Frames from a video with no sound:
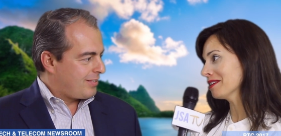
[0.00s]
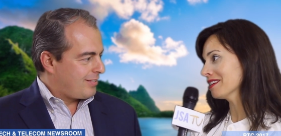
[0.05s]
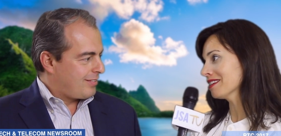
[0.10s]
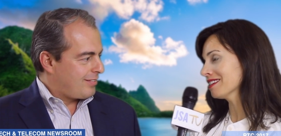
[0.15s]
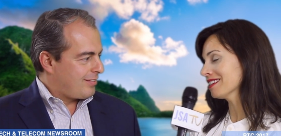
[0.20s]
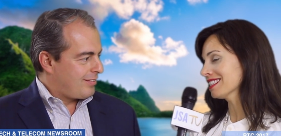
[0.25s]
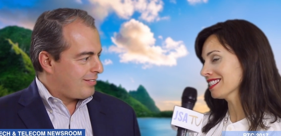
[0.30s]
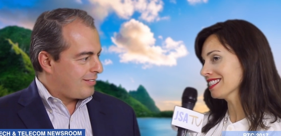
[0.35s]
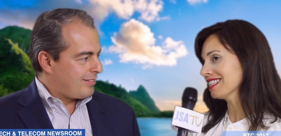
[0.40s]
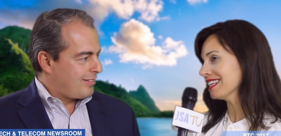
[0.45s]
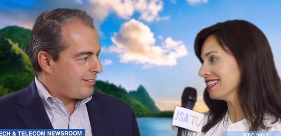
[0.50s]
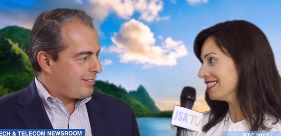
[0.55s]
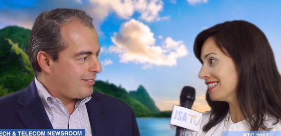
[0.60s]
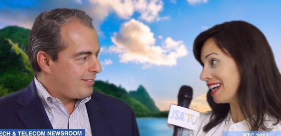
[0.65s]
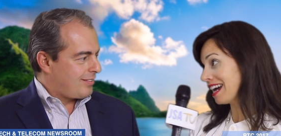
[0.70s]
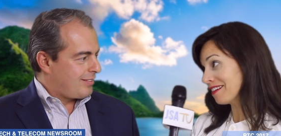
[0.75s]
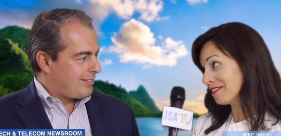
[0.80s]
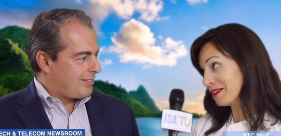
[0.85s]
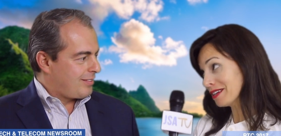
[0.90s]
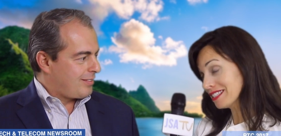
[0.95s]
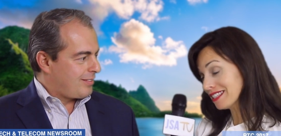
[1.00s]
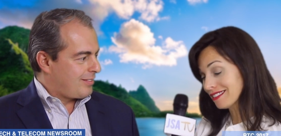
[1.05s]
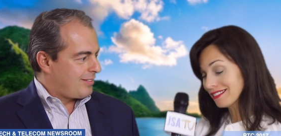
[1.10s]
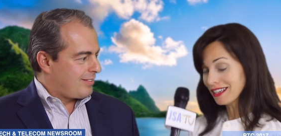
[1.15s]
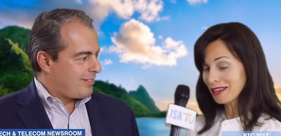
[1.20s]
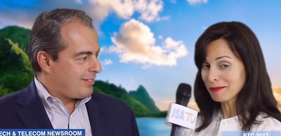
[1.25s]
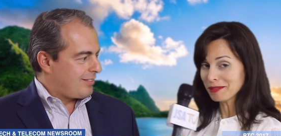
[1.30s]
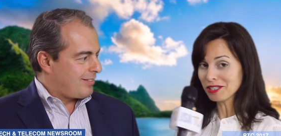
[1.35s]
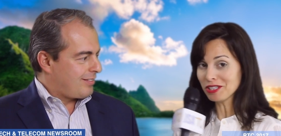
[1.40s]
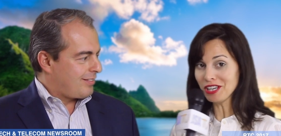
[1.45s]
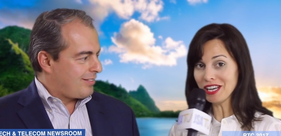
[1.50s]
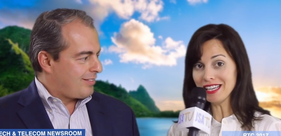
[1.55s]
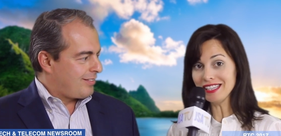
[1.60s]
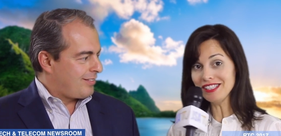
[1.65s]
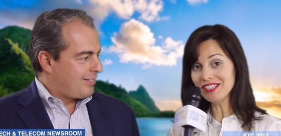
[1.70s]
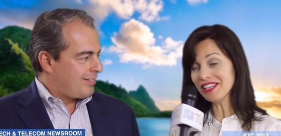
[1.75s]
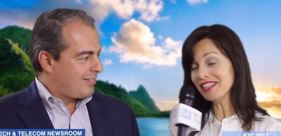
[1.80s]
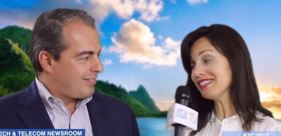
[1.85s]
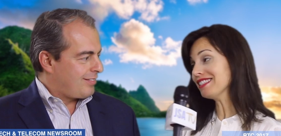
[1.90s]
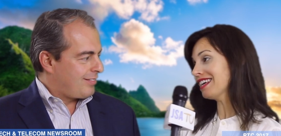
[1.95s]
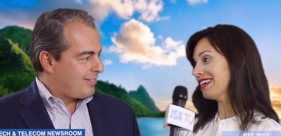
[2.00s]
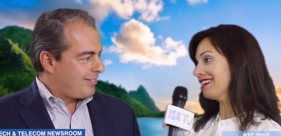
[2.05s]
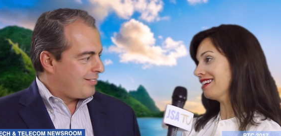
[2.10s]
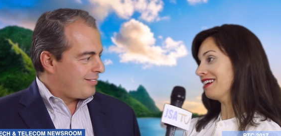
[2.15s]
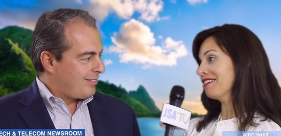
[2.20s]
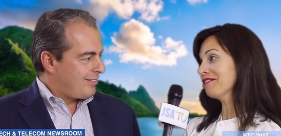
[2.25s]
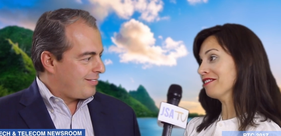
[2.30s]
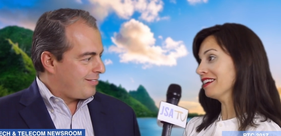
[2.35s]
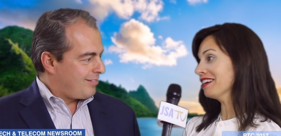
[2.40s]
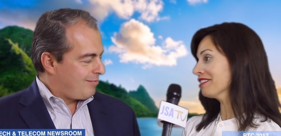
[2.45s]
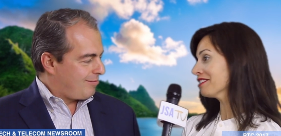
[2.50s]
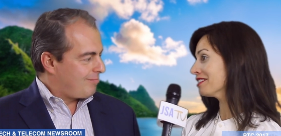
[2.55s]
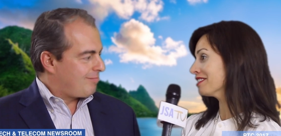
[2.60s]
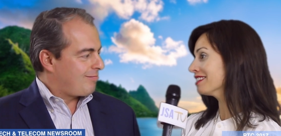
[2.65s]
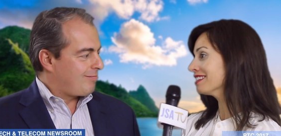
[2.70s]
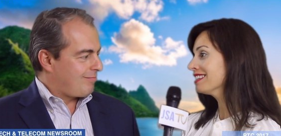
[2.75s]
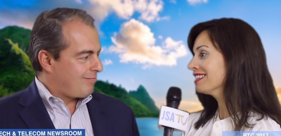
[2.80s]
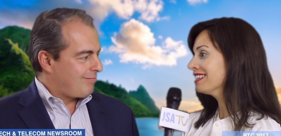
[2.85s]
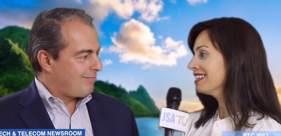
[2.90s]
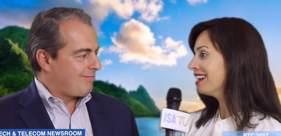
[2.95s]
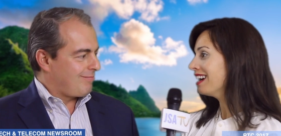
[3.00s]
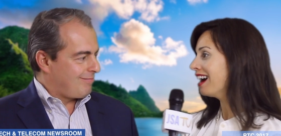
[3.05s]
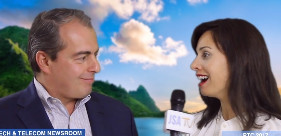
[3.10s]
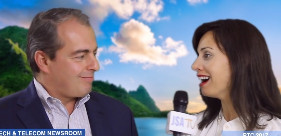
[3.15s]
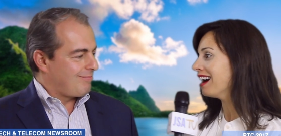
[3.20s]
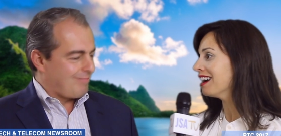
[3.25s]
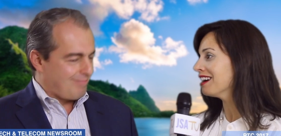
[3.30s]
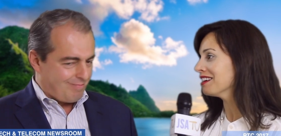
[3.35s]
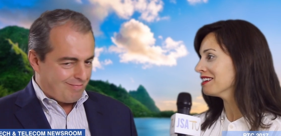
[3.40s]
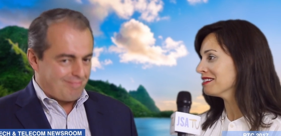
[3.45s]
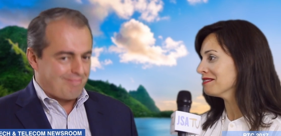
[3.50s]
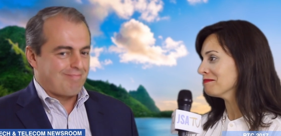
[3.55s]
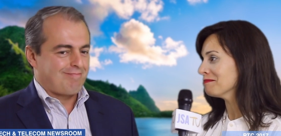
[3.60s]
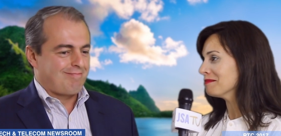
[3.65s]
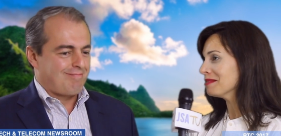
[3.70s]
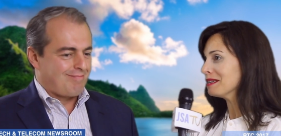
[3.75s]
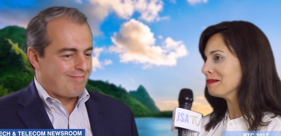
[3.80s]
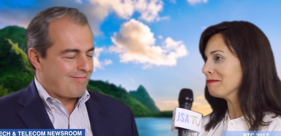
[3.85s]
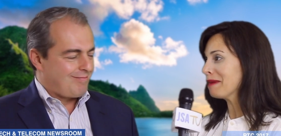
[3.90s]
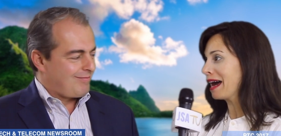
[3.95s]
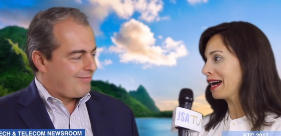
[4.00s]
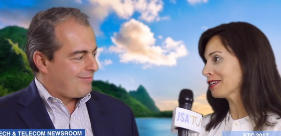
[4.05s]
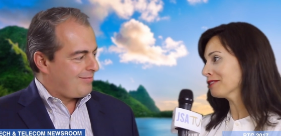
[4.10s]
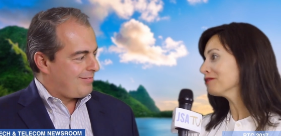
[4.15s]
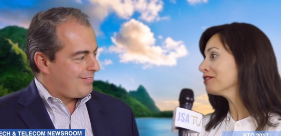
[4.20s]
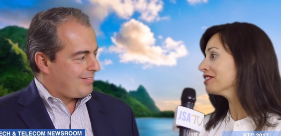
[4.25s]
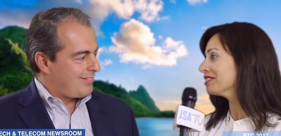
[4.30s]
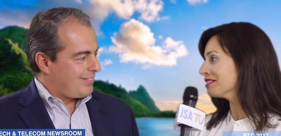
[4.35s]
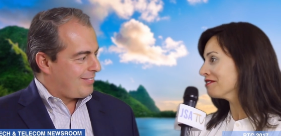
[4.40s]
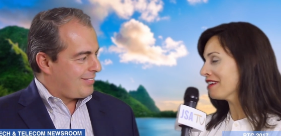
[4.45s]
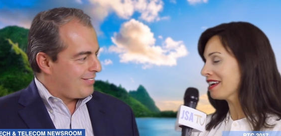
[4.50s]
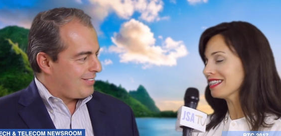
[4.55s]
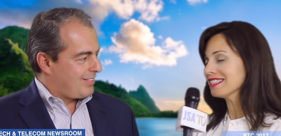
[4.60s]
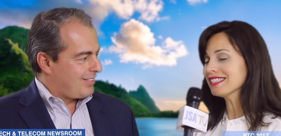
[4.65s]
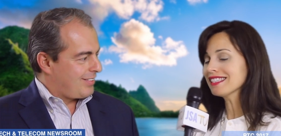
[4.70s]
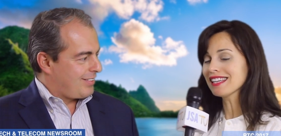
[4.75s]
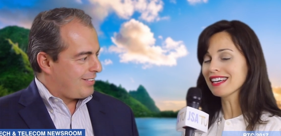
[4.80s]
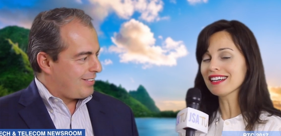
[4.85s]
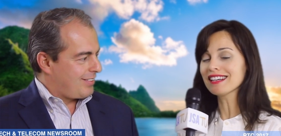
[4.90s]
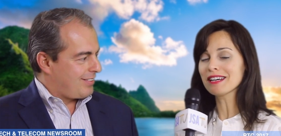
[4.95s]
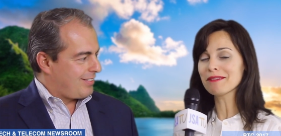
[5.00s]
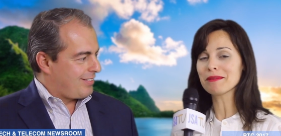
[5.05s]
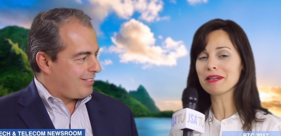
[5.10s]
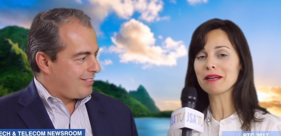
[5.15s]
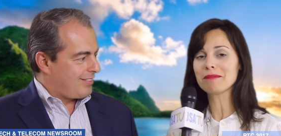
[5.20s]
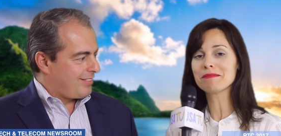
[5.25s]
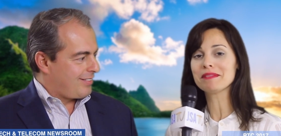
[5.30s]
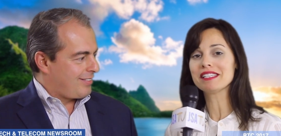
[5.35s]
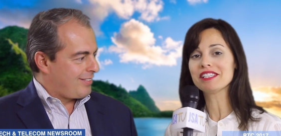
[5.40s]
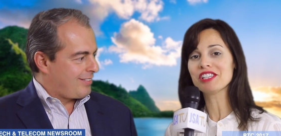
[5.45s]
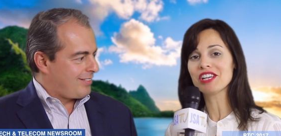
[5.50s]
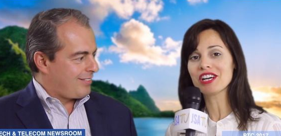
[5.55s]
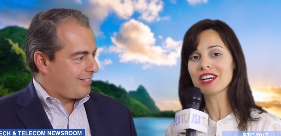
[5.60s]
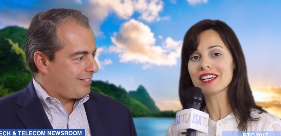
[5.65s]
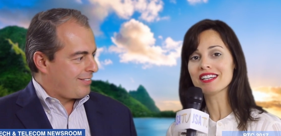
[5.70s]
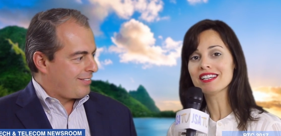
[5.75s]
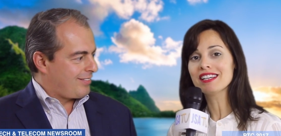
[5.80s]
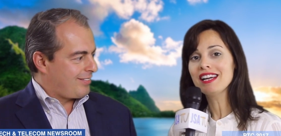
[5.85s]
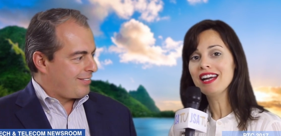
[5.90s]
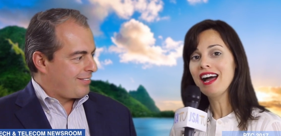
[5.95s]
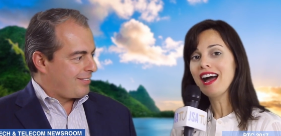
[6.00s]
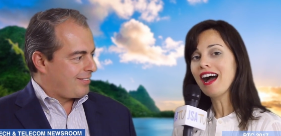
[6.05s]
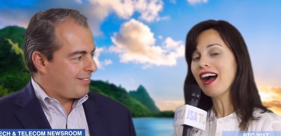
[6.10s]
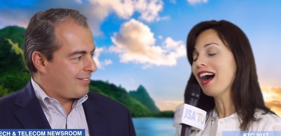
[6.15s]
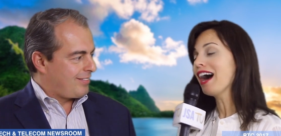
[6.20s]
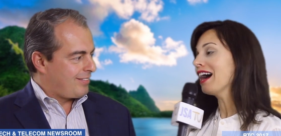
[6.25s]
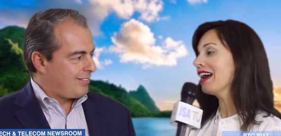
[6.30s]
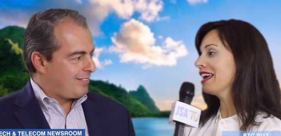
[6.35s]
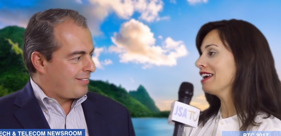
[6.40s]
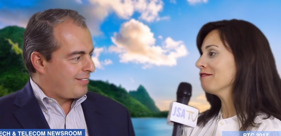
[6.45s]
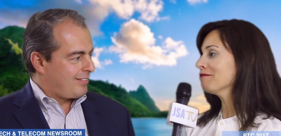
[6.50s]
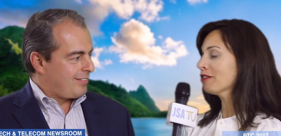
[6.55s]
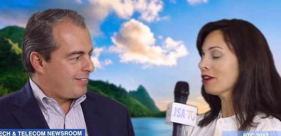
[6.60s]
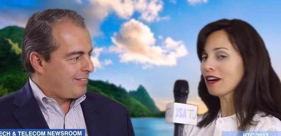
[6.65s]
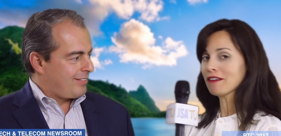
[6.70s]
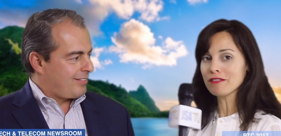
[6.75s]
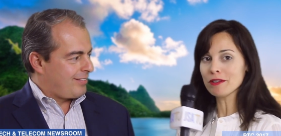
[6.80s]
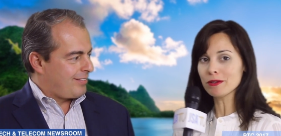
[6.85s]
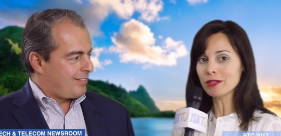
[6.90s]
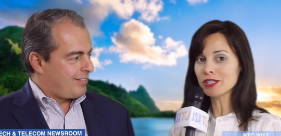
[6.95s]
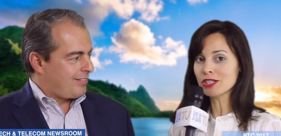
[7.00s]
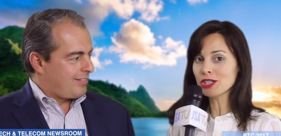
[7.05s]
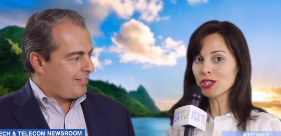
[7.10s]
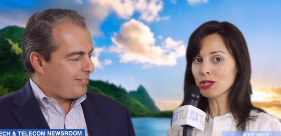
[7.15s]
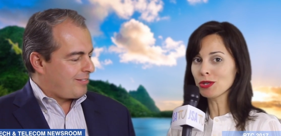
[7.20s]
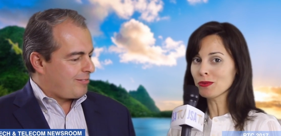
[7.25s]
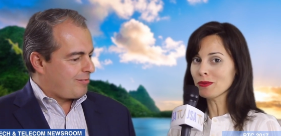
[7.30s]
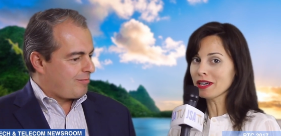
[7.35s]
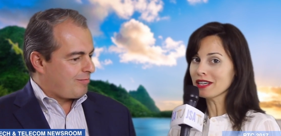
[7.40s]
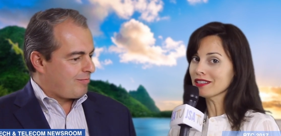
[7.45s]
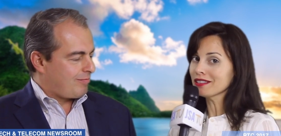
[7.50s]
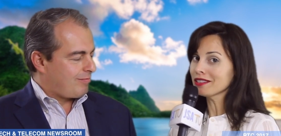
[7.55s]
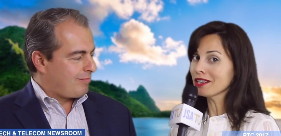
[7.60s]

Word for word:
Speaker 1: we're excited to have you at Telecom Exchange and at every other uh, im impactful event uh, coming up this year. Uh, and for our viewers who want